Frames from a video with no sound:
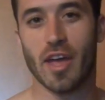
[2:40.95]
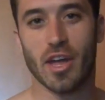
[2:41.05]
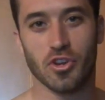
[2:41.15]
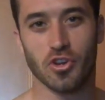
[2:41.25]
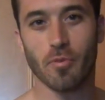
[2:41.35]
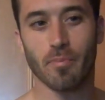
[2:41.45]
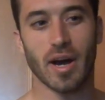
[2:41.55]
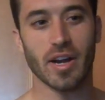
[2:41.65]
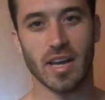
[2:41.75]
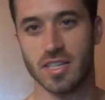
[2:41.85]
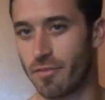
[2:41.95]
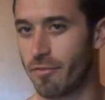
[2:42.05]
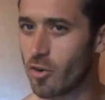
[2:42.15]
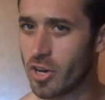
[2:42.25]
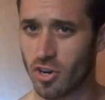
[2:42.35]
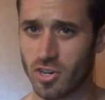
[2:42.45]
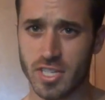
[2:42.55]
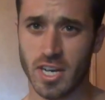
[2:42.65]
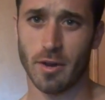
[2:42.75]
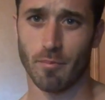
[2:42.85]
And your body has a very hard
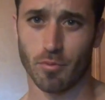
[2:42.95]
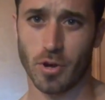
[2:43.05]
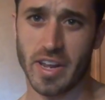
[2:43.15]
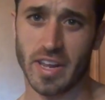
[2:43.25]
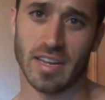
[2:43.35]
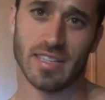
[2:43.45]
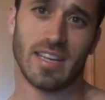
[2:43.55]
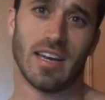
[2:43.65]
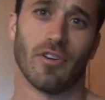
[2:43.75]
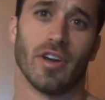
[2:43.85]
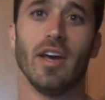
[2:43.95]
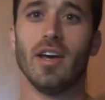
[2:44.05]
time breaking it down.